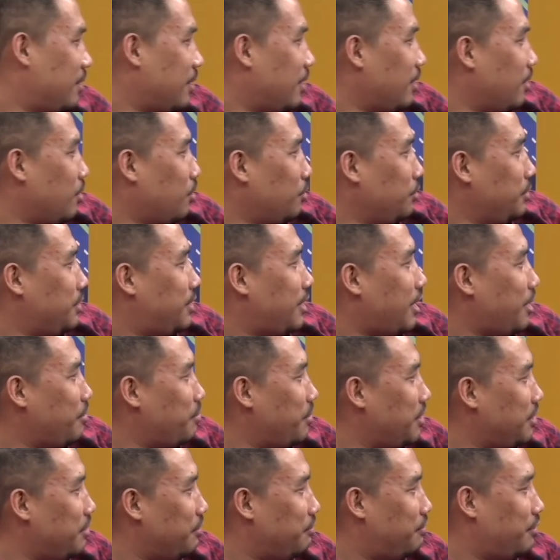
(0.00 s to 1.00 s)
alone time
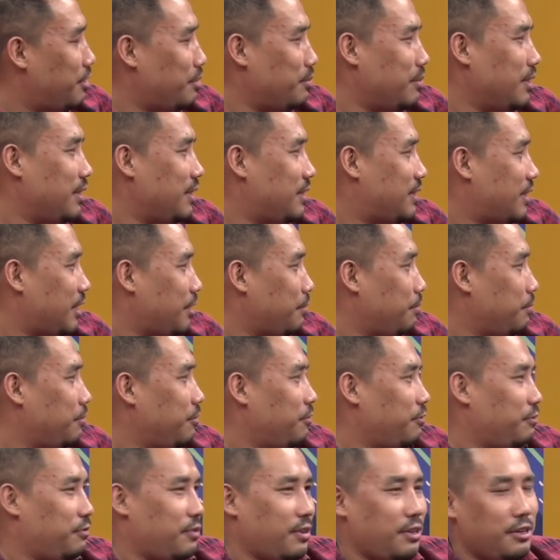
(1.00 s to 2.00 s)
and the family time. Yeah, we, very